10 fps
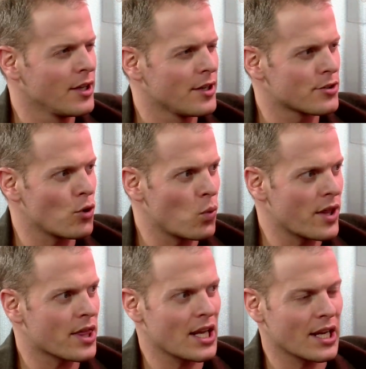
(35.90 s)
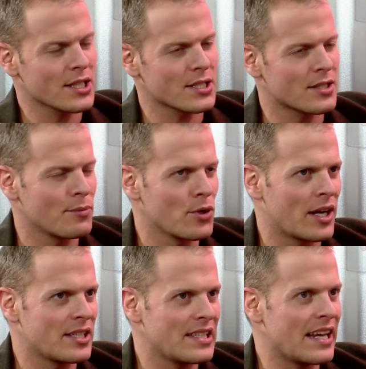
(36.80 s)
So Withings, W
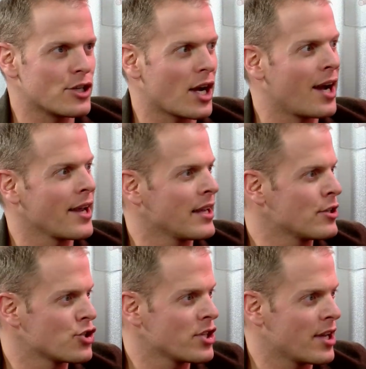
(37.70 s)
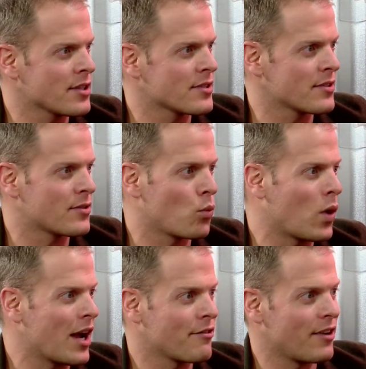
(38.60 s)
I T H I N G S, it's a
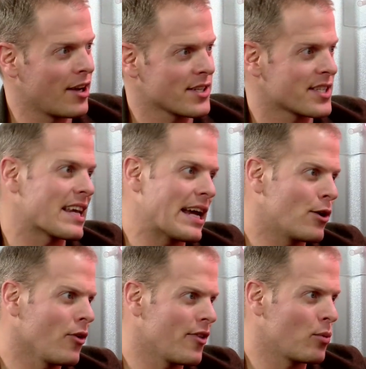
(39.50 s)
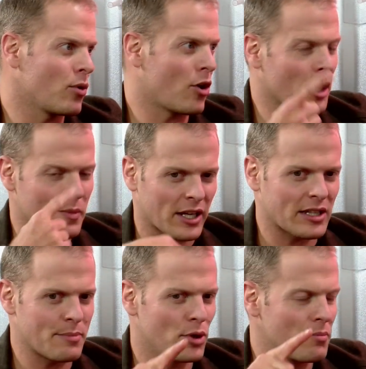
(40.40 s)
Wi-Fi scale that will
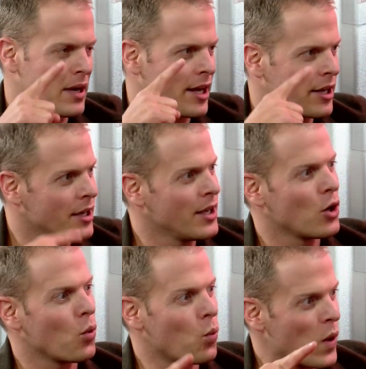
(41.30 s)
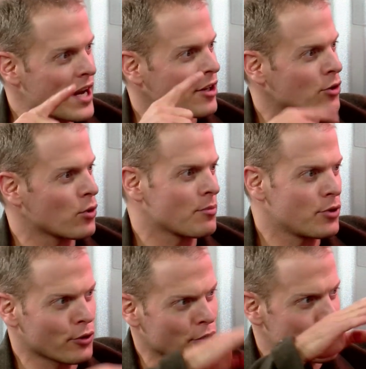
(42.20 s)
automatically put my weight into a
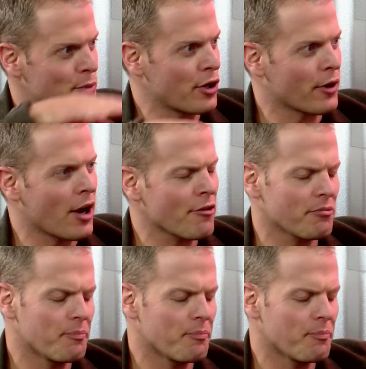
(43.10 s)
computer and show me a graph.